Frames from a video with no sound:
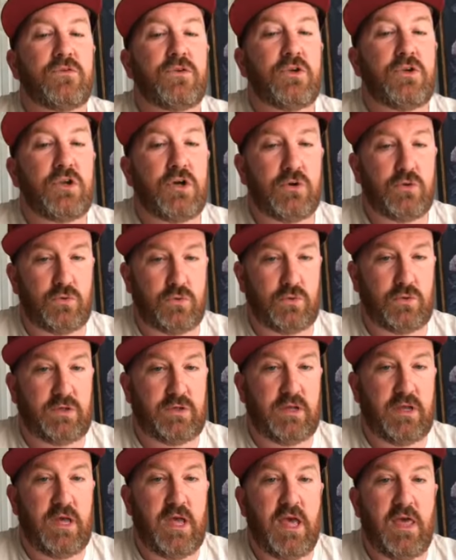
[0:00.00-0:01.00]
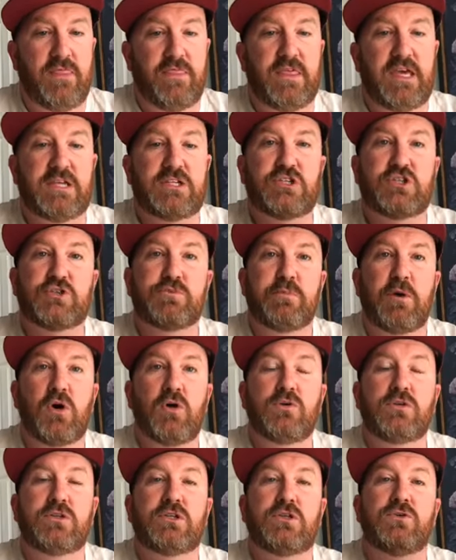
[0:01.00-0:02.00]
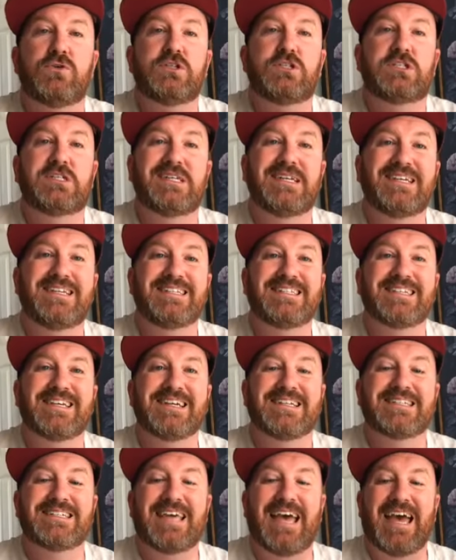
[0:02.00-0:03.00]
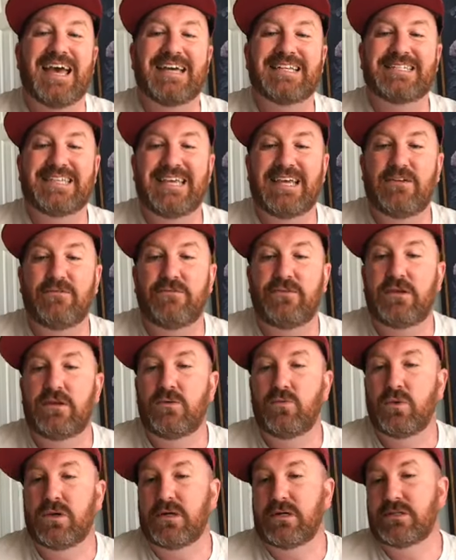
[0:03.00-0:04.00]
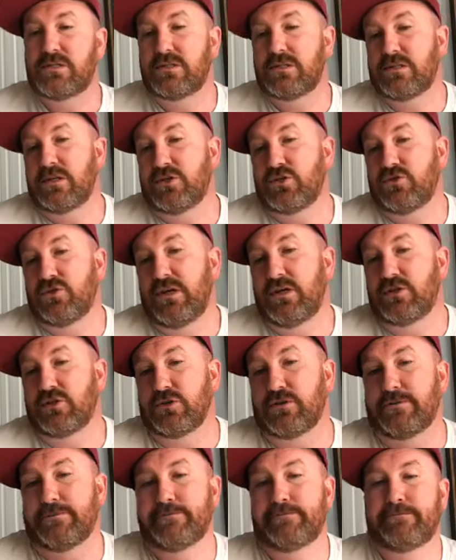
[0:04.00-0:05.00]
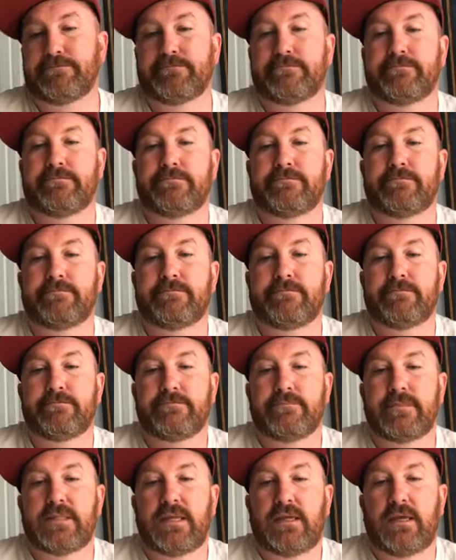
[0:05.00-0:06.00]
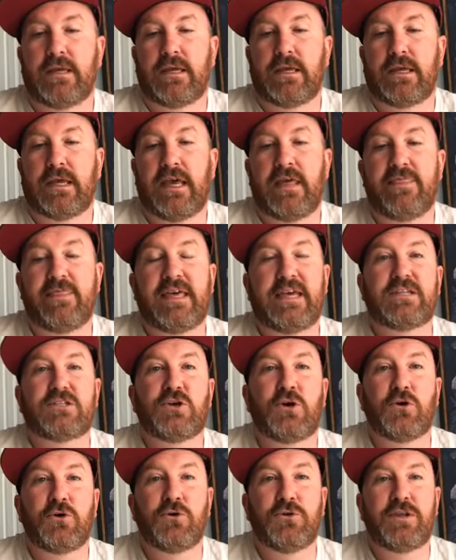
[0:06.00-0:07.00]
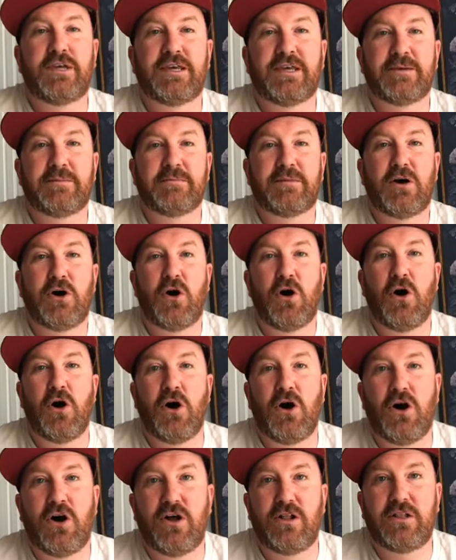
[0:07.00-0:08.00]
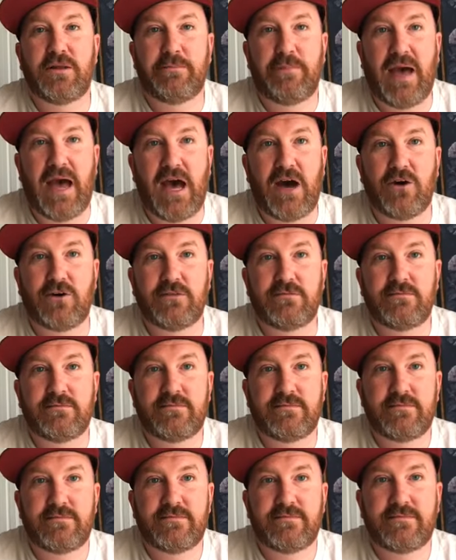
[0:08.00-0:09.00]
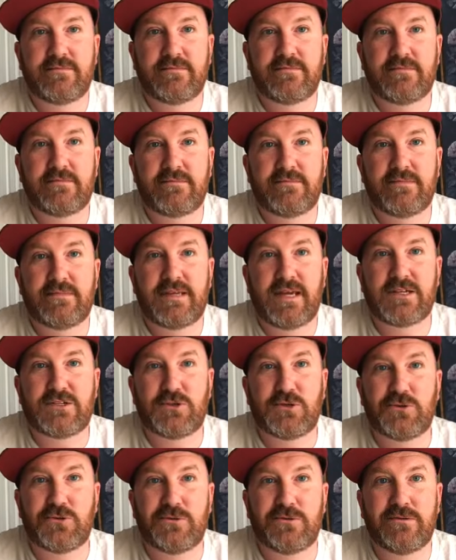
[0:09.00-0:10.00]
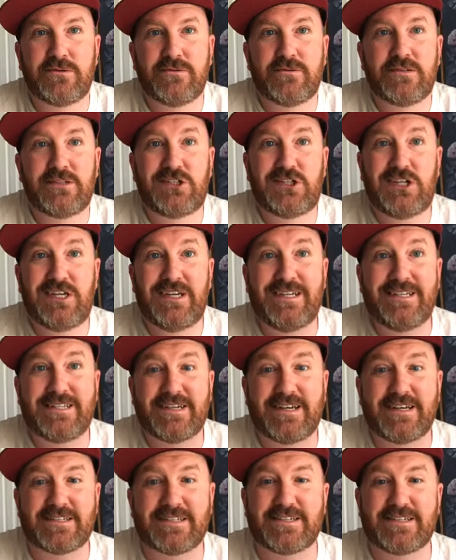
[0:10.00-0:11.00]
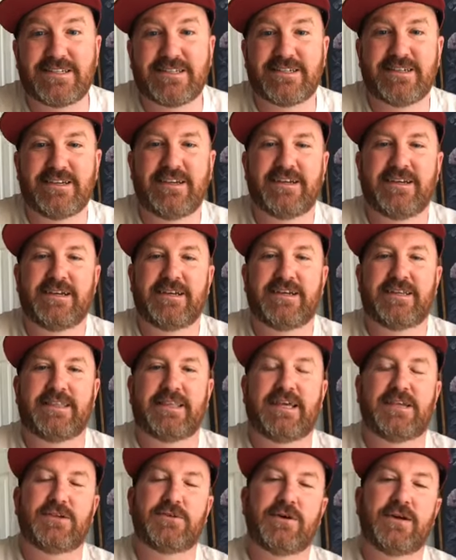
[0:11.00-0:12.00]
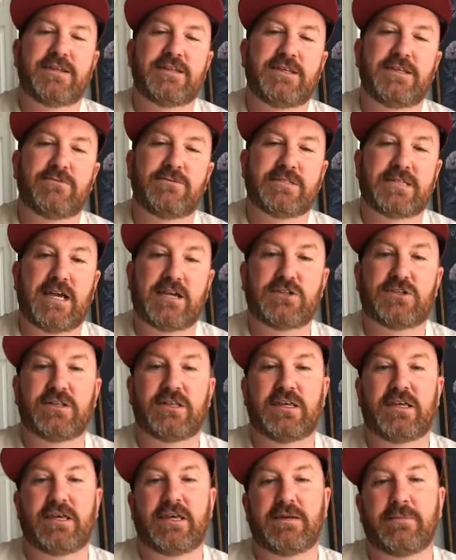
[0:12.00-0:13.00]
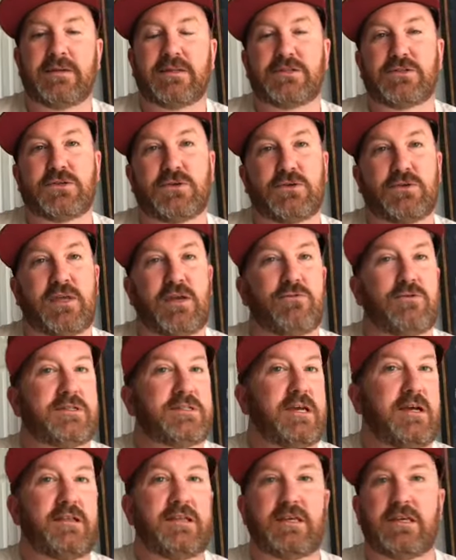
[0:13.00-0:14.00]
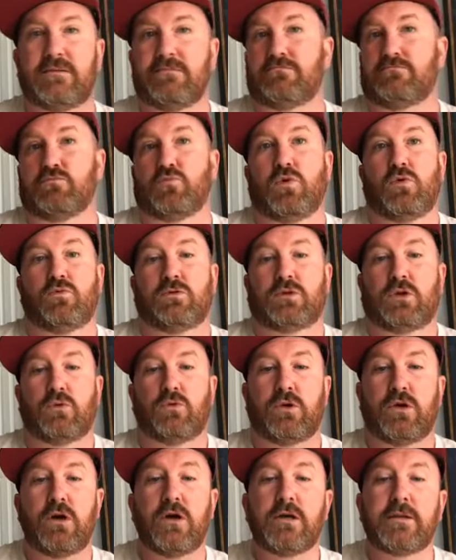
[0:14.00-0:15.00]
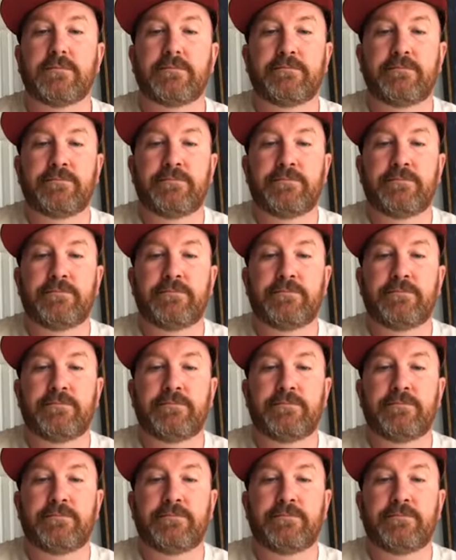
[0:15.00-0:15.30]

known. They spoke to Jesus as if he was a stranger. And they told him all about, guess who? Jesus. They had no idea it was actually him. And so they were telling him what was going on.